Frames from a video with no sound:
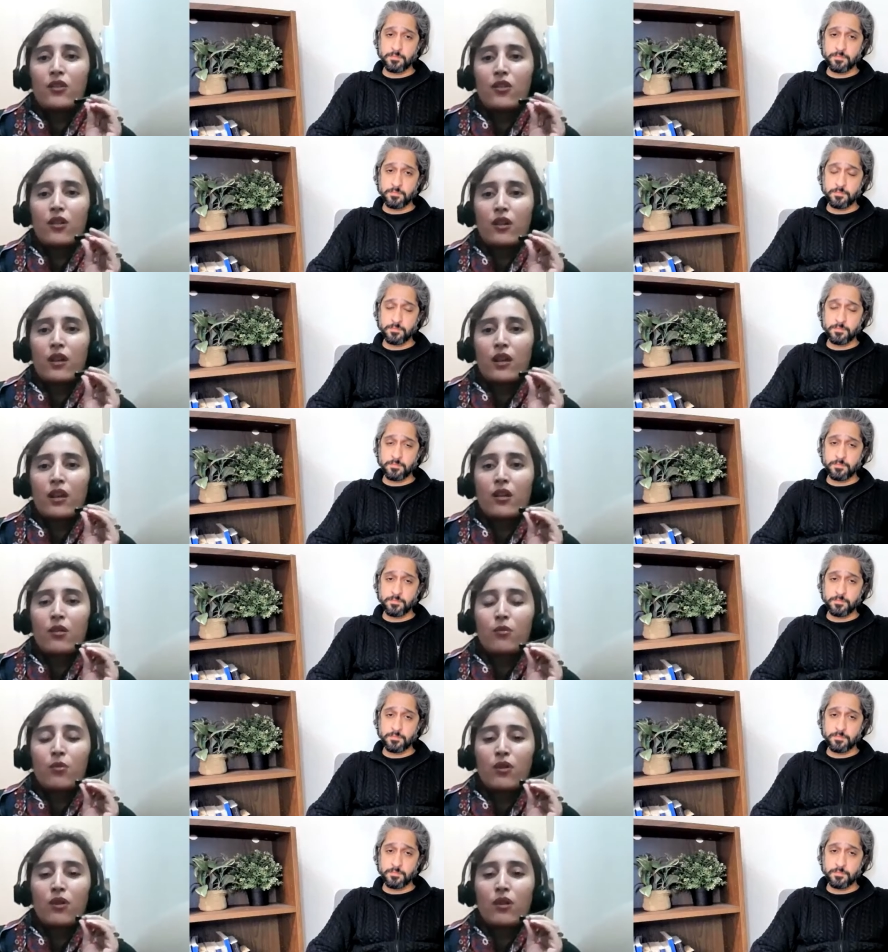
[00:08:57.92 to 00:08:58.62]
Speaker 1: talking
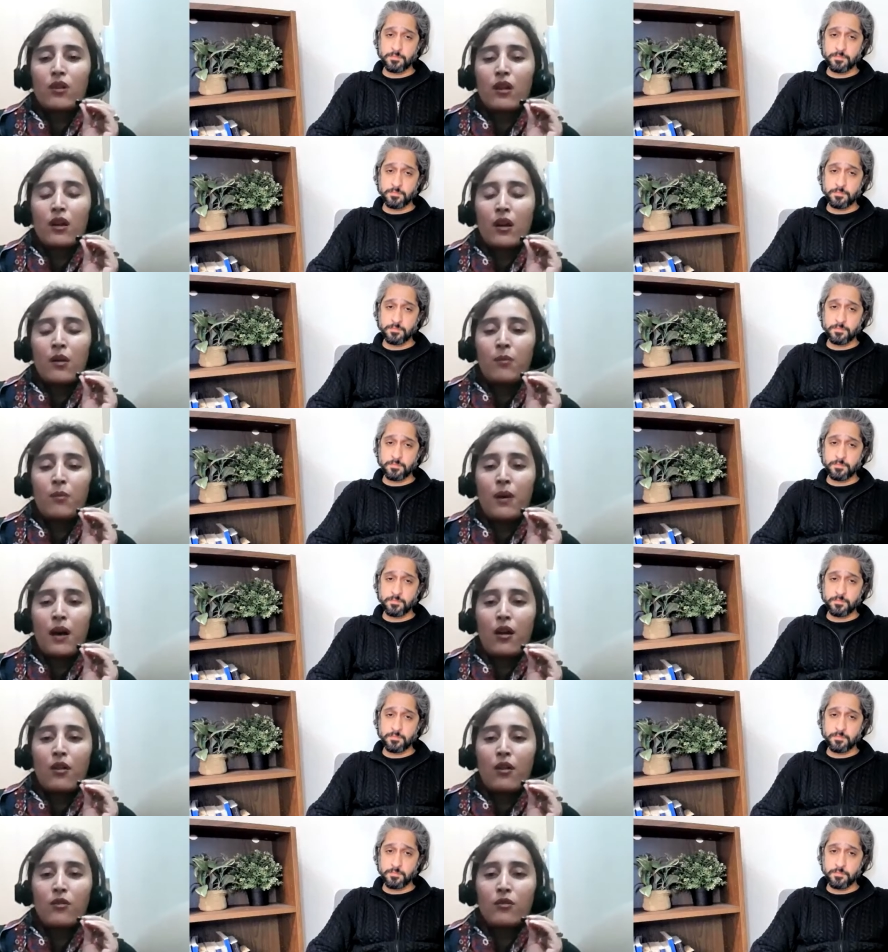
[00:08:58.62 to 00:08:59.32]
about
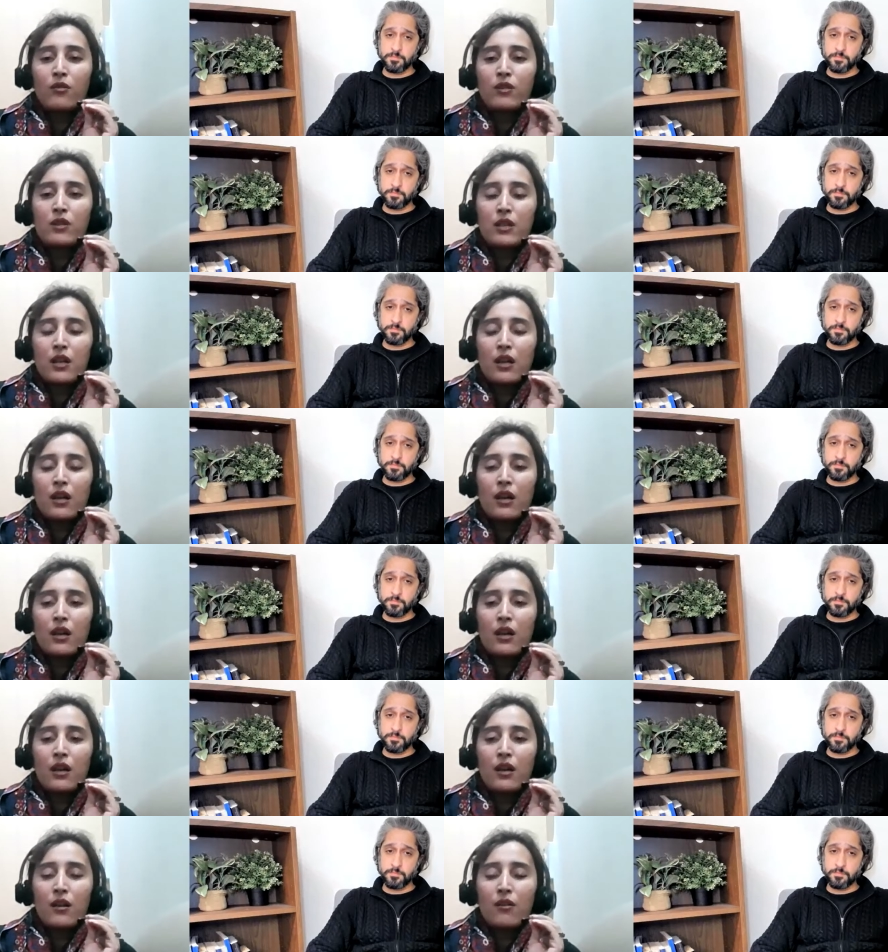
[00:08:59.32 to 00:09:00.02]
about
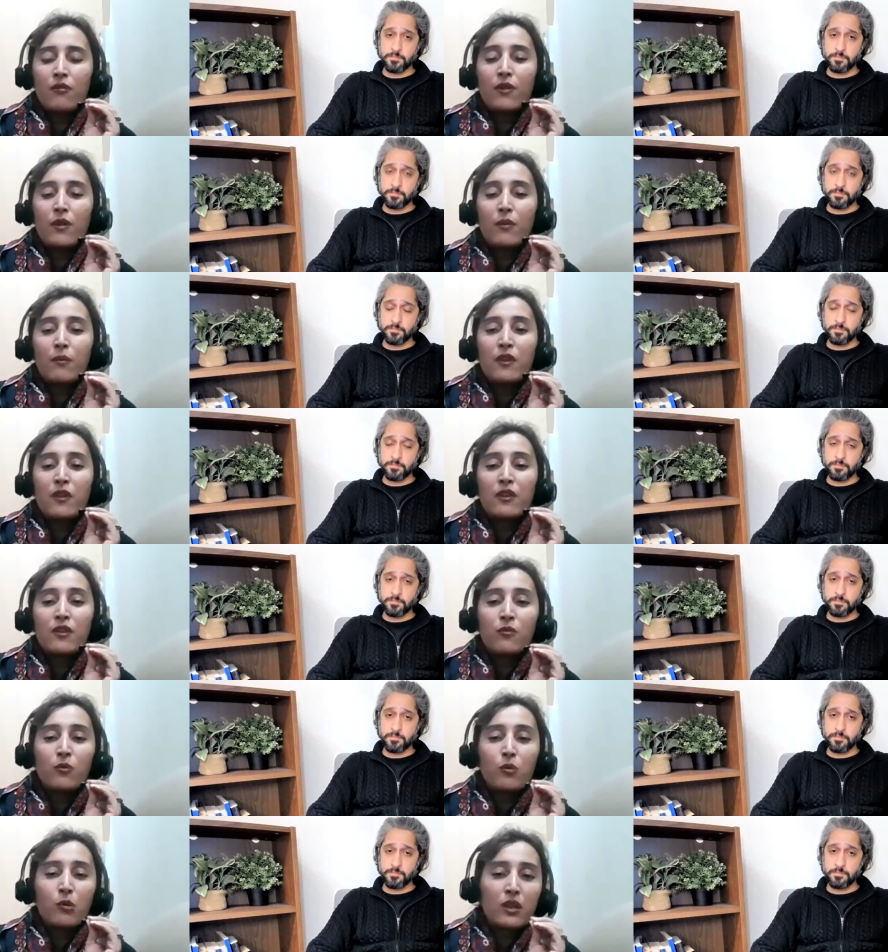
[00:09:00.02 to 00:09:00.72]
uh,
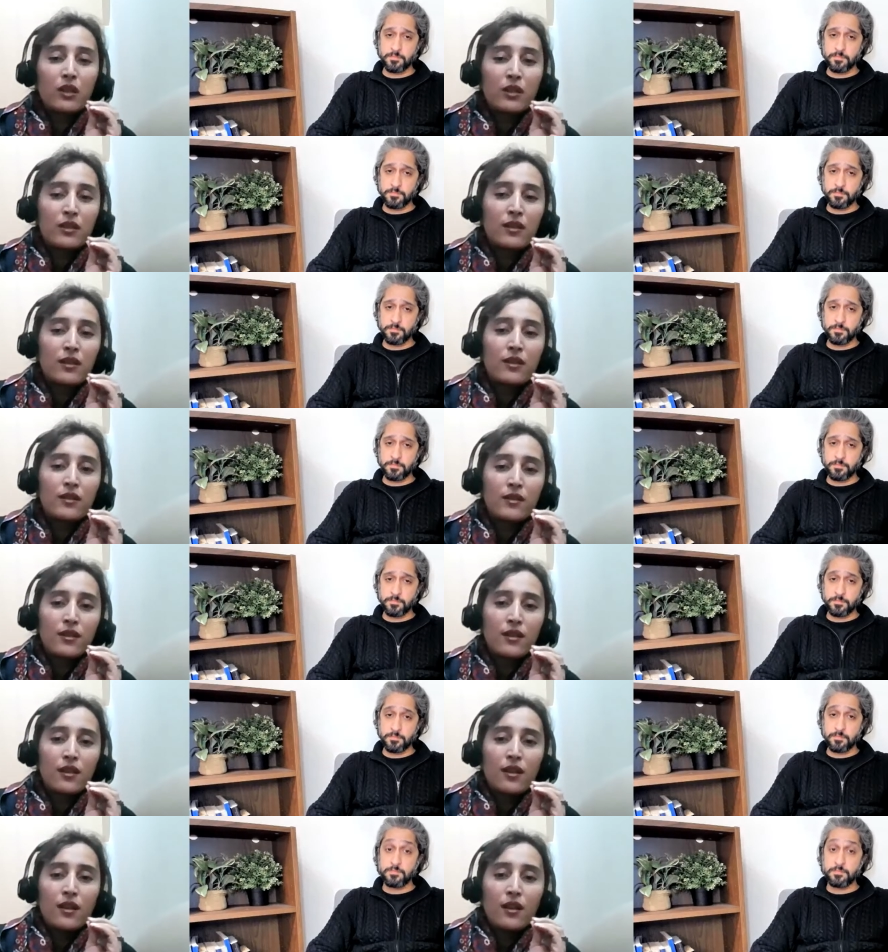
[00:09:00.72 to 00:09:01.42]
women's voices,
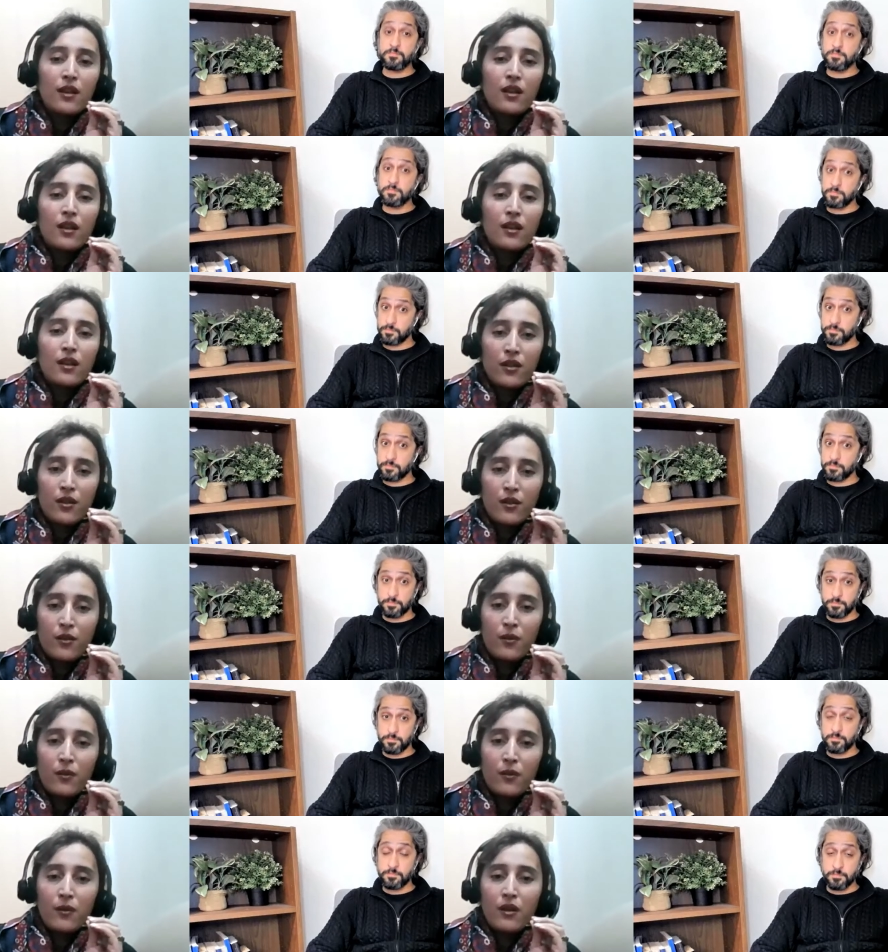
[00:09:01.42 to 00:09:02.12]
you
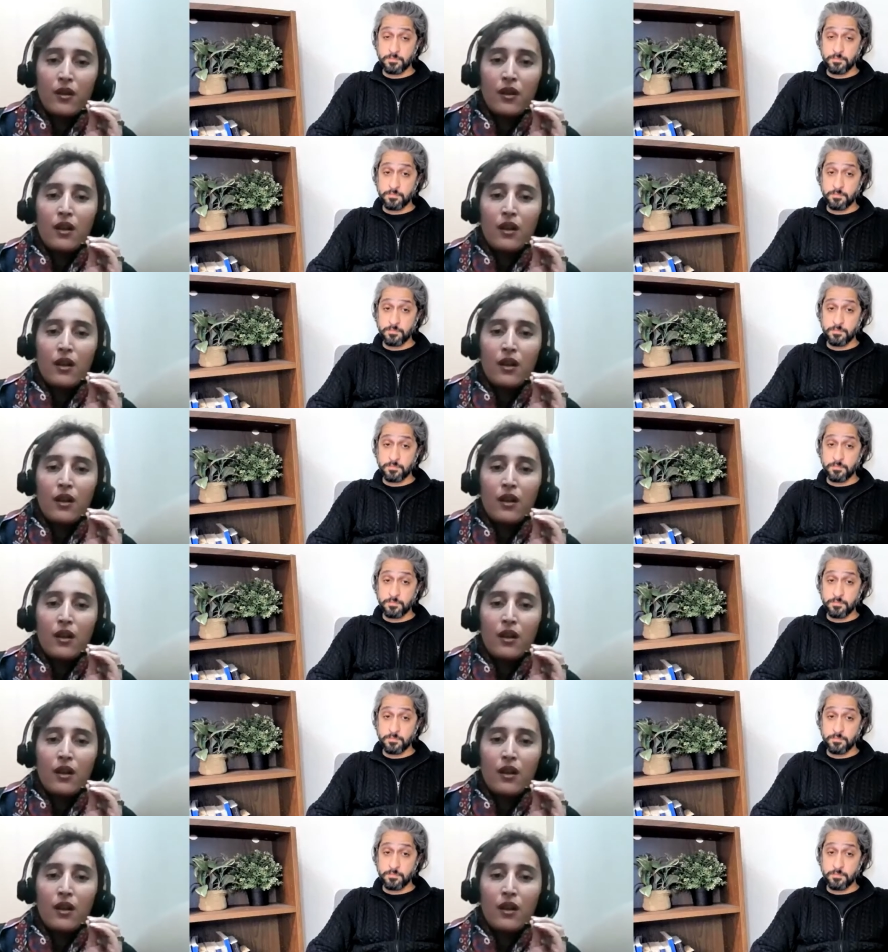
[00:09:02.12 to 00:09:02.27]
know.